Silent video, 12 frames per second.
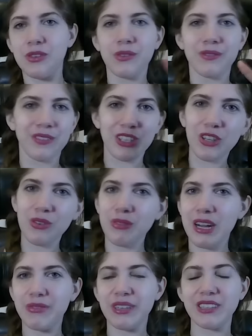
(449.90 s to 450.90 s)
cute
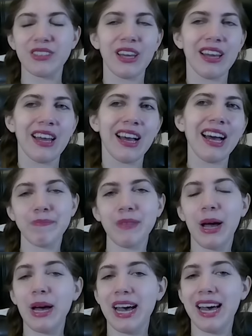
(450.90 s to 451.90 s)
reference.
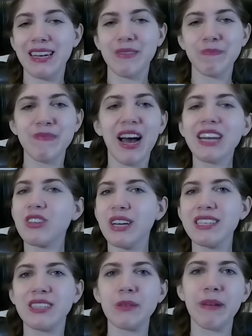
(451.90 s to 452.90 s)
Not
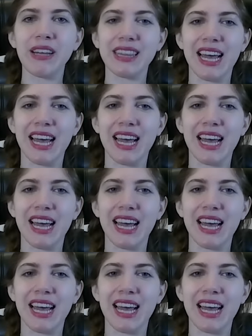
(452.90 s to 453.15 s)
crazy about